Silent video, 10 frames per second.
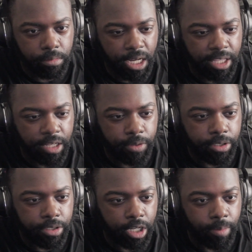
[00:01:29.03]
I think we
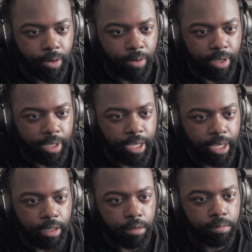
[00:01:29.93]
should talk about
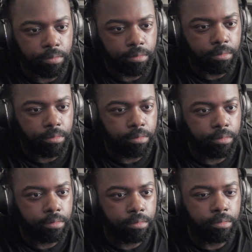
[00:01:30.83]
Annie.
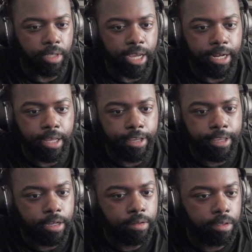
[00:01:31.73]
Annie, are
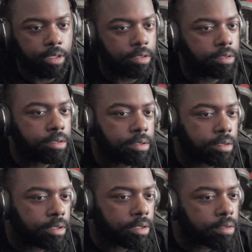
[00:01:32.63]
you okay?
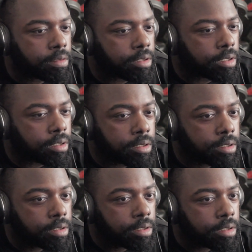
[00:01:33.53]
Are you okay?
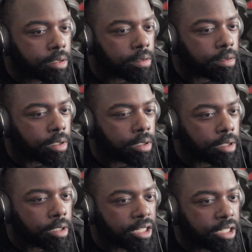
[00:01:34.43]

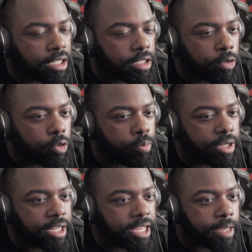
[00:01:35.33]
Okay, Annie, you've
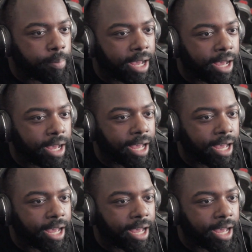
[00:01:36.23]
been hit by...